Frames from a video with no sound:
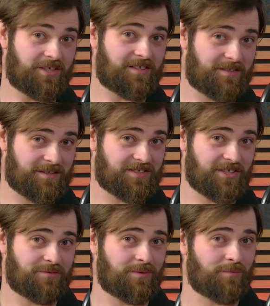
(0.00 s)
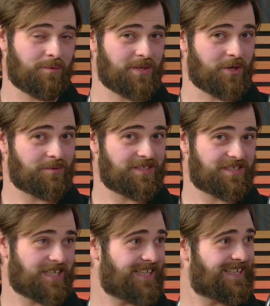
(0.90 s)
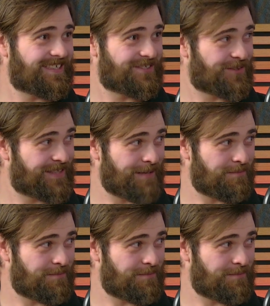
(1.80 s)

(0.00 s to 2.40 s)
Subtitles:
that the gentleman will be going to say during the